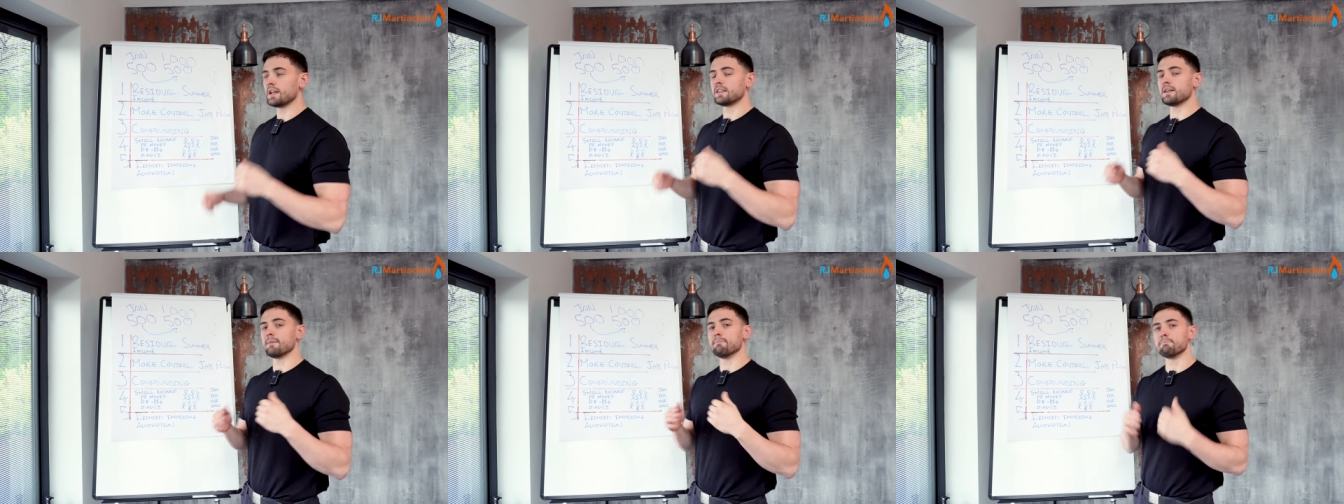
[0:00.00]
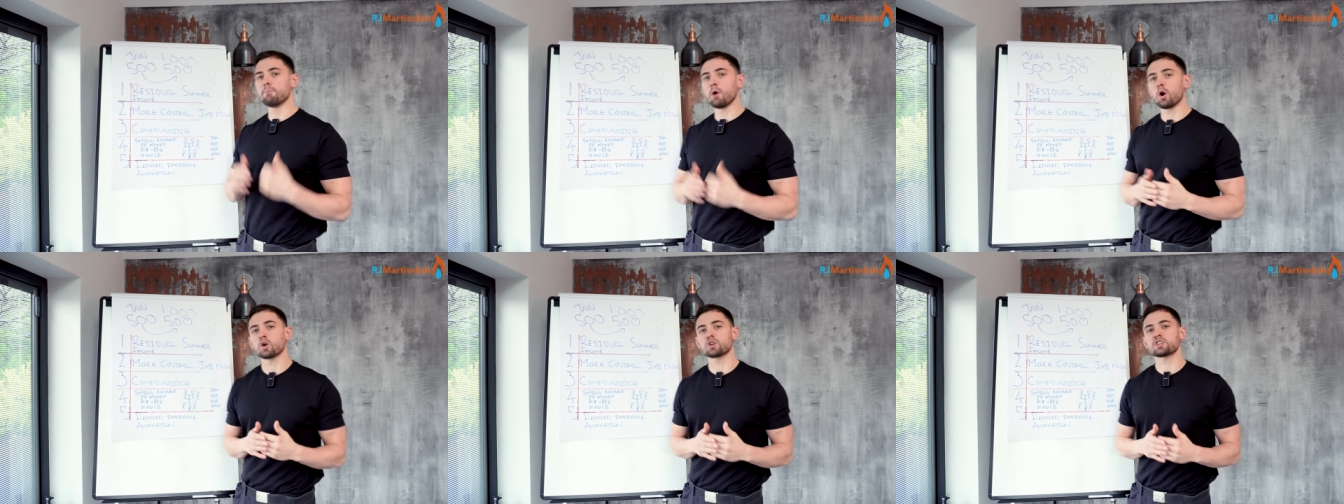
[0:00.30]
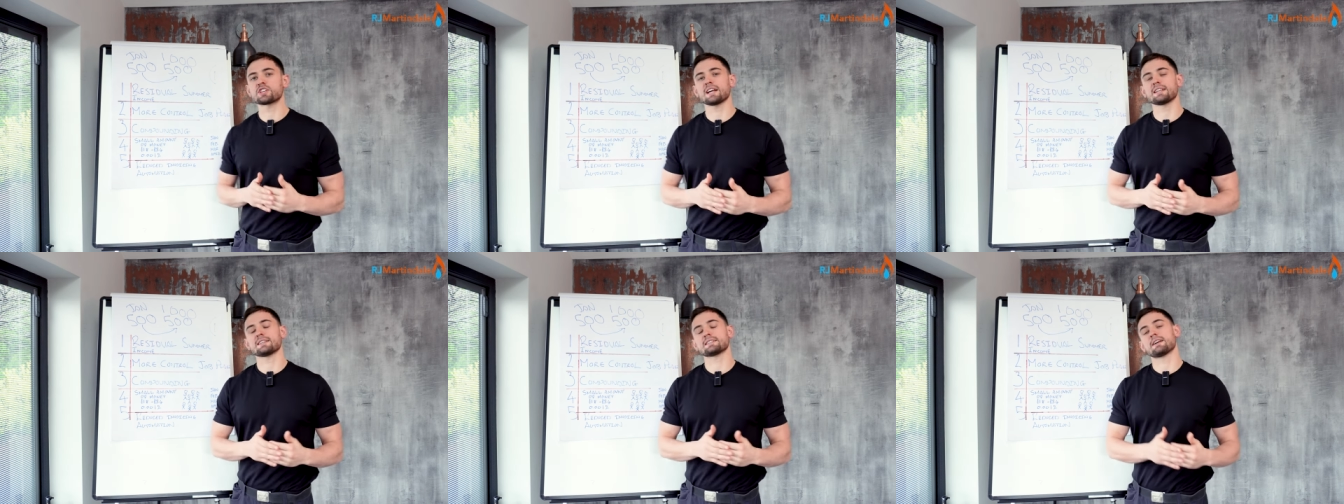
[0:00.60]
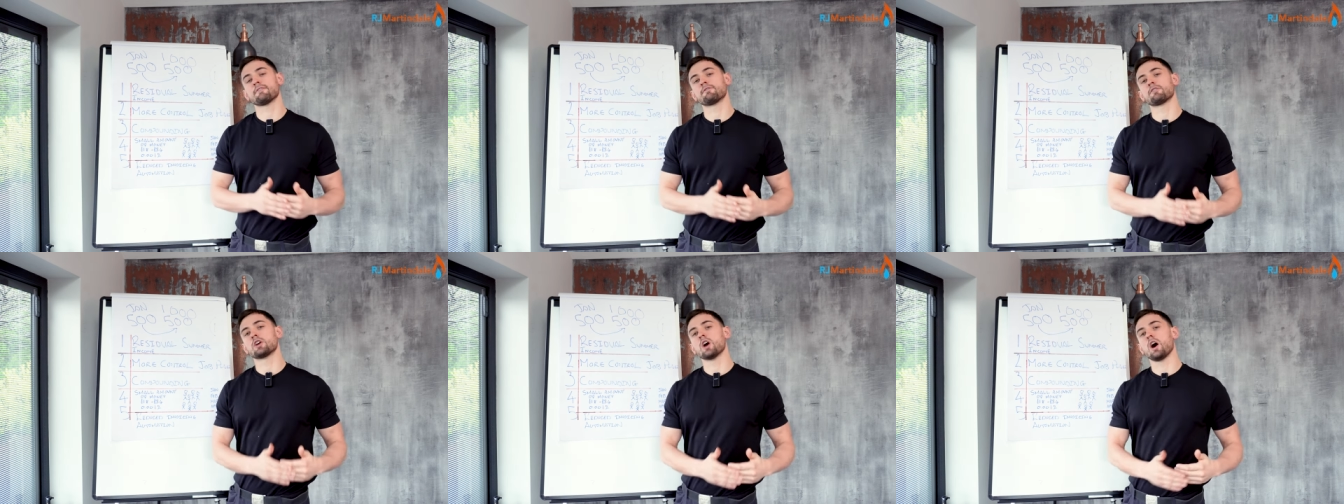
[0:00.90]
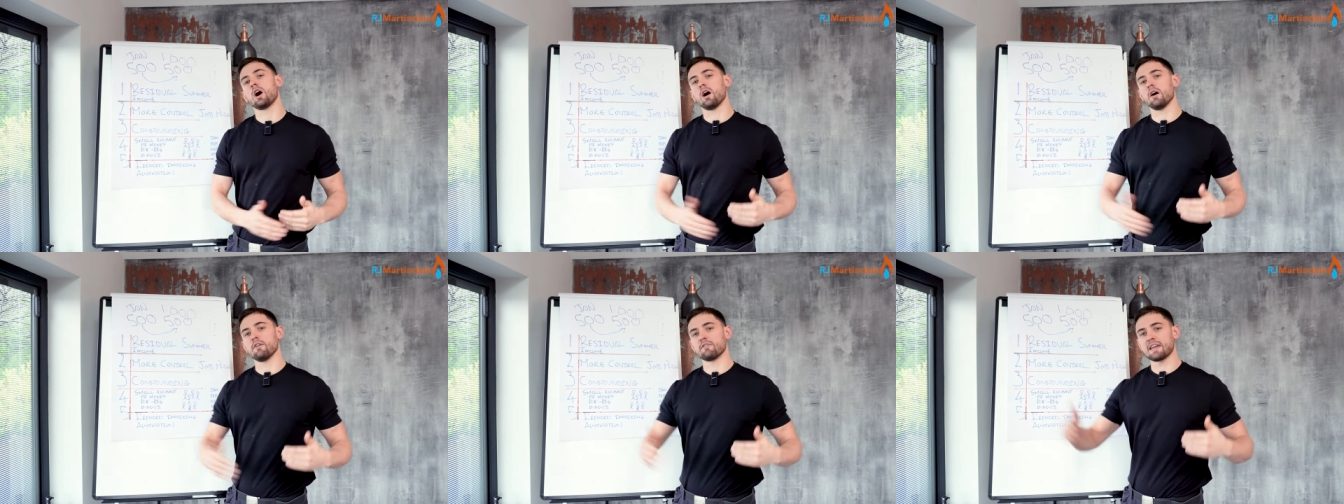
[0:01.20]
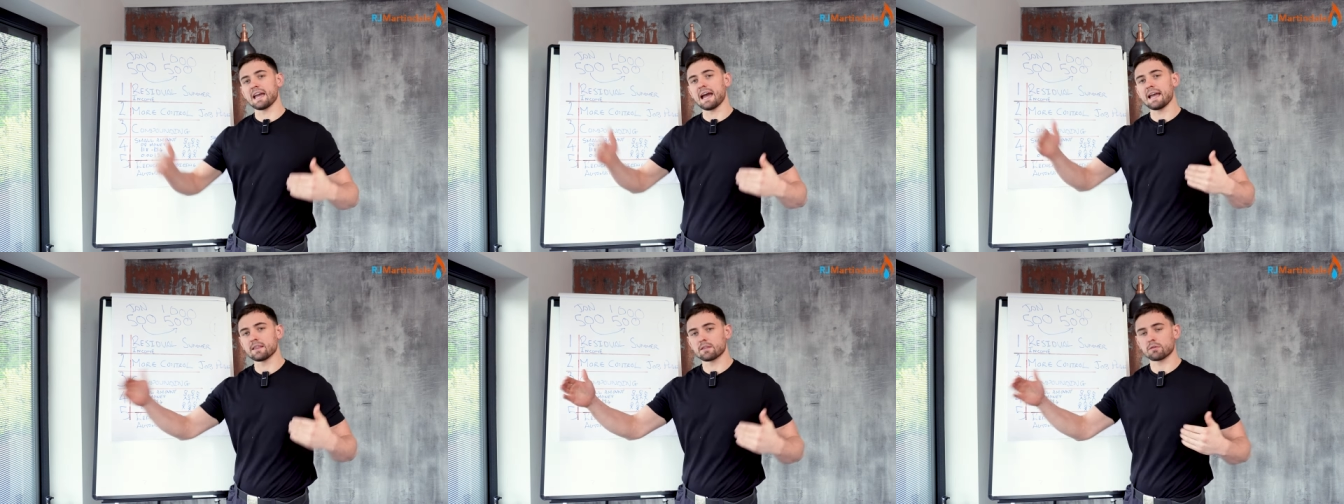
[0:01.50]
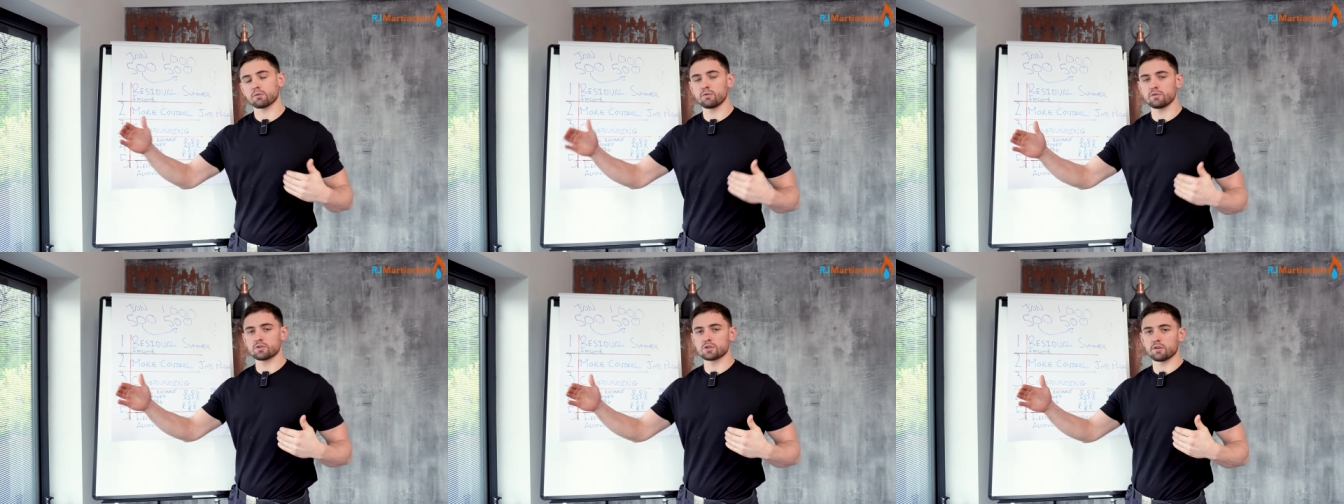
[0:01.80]
the more chance I've got of getting
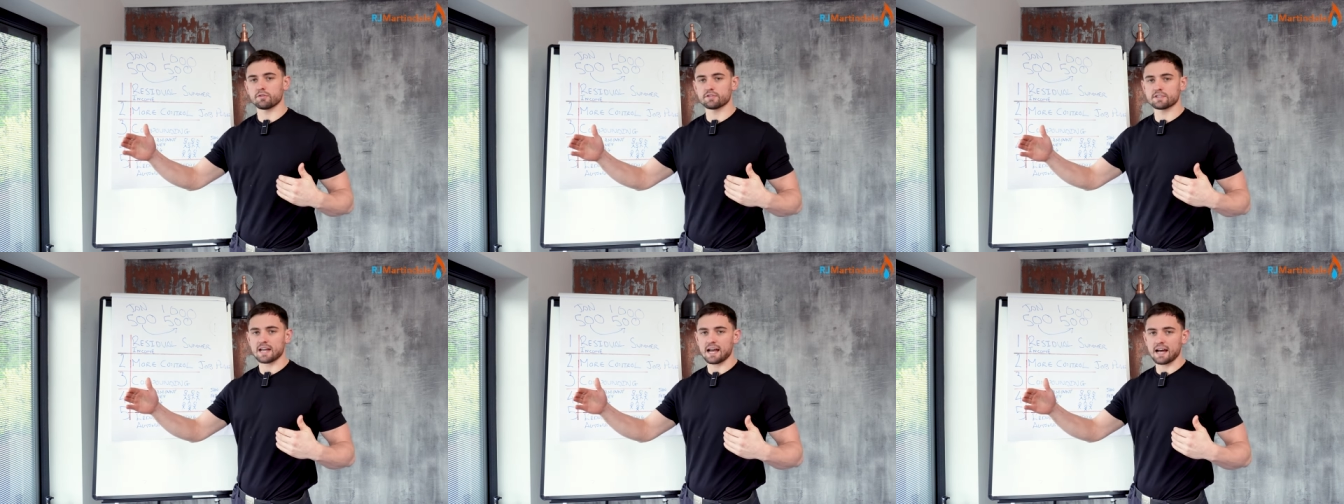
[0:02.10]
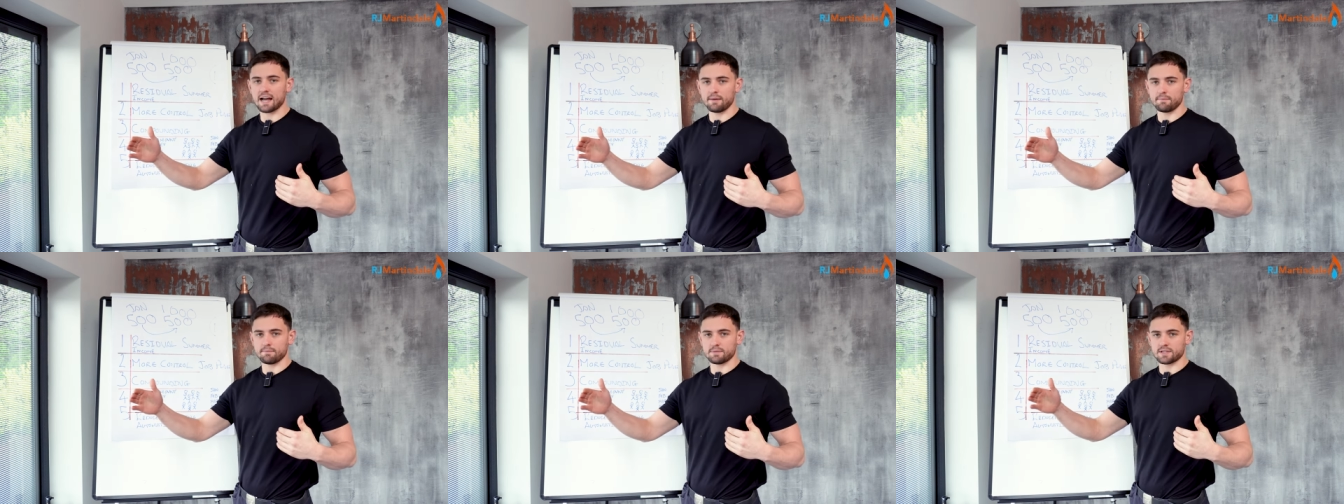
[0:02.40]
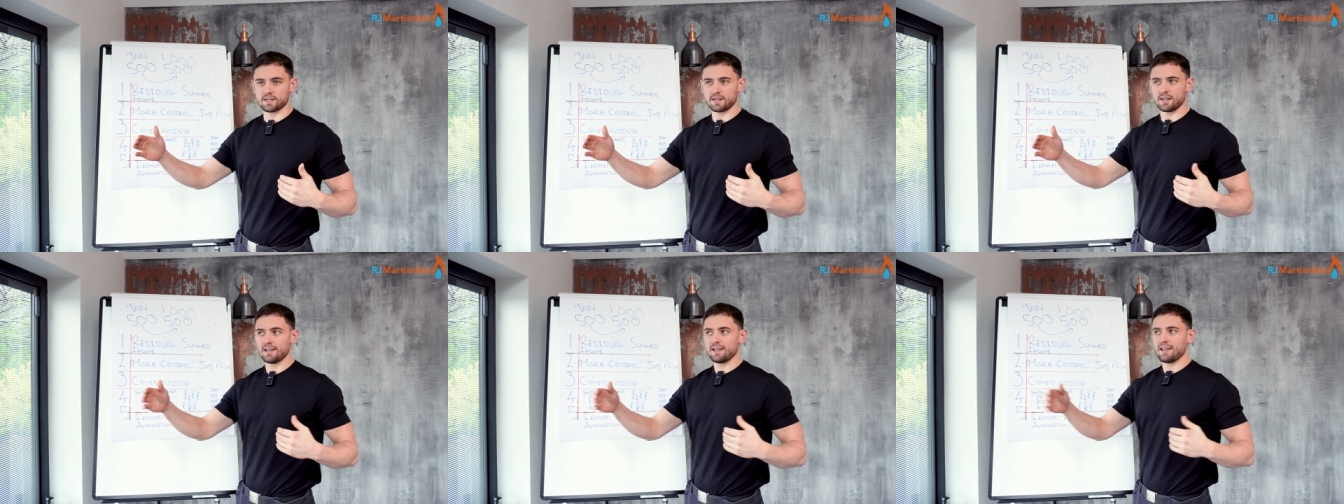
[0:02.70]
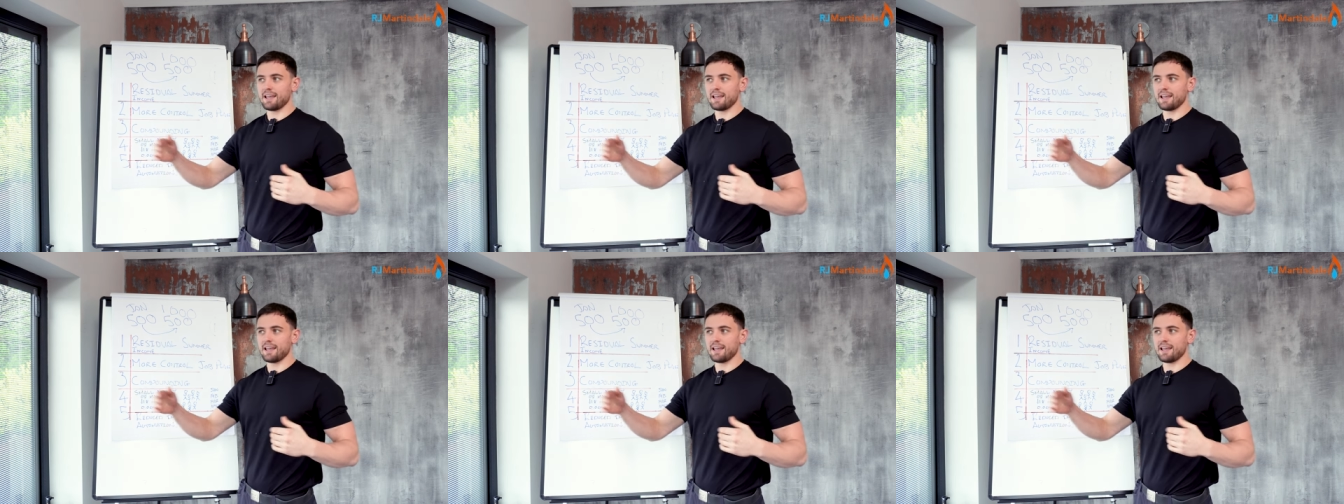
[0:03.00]
through tough times.